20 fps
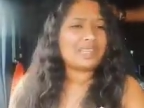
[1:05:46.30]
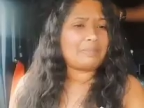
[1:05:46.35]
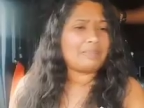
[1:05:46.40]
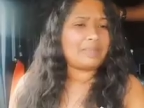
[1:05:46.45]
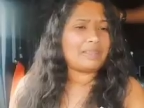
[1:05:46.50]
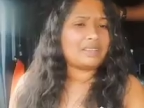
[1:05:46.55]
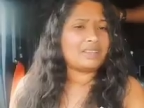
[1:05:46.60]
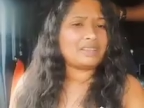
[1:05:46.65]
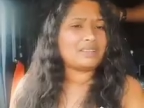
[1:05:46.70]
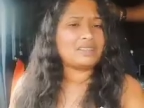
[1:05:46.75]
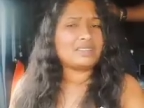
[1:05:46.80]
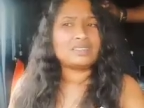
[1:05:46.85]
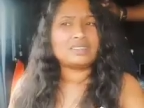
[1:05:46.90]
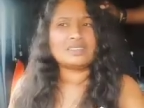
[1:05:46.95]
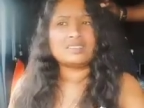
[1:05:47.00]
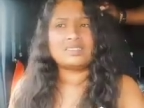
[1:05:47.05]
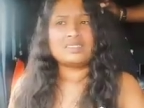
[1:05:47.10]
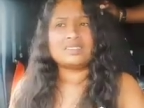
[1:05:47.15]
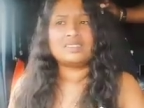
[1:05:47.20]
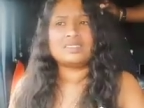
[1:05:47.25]
let me pull over
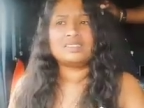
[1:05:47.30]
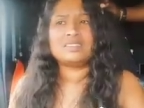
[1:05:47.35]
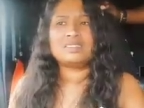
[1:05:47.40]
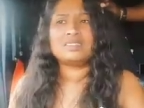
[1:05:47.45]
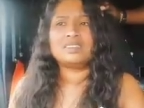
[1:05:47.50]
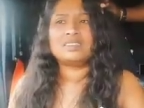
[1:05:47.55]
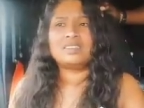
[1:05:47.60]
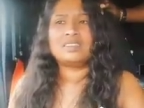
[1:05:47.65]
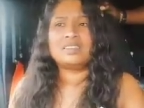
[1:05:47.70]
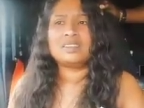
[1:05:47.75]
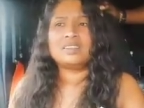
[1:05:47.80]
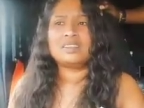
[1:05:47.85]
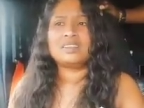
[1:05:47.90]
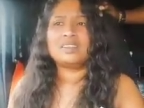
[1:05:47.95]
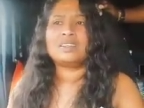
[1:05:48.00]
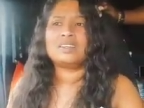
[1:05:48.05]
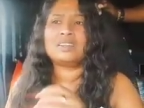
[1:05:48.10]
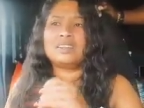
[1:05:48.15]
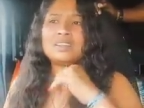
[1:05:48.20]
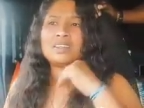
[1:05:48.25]
on
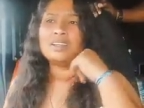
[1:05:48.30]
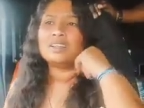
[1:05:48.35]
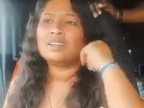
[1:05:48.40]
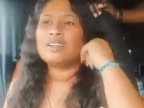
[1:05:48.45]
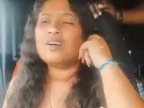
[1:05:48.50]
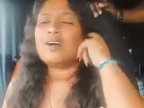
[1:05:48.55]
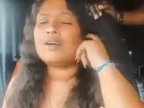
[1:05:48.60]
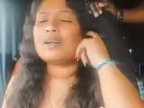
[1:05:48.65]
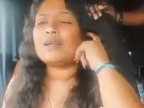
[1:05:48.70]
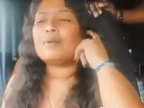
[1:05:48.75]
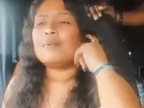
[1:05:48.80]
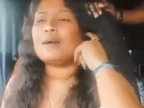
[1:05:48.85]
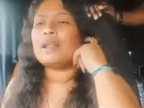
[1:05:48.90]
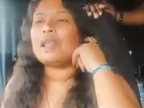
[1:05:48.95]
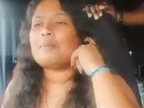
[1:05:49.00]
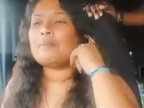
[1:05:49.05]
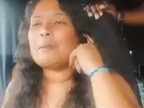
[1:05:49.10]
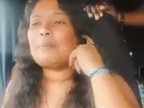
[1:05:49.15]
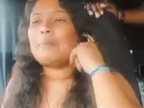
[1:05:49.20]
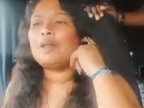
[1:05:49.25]
a
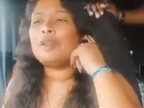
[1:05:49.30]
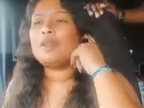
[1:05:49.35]
ramp.